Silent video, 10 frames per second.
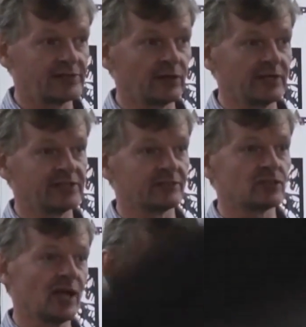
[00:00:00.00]
circuits
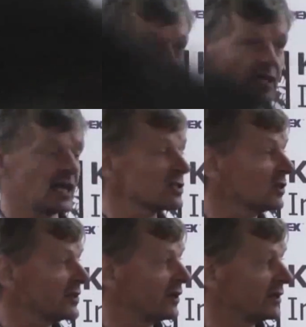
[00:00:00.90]
of trade and
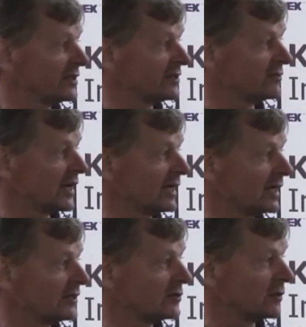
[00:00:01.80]
international circuits of
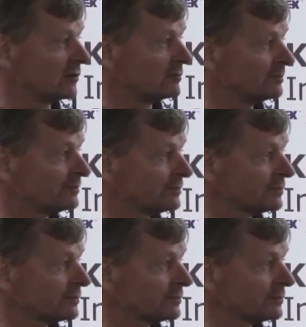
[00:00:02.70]
trade later on.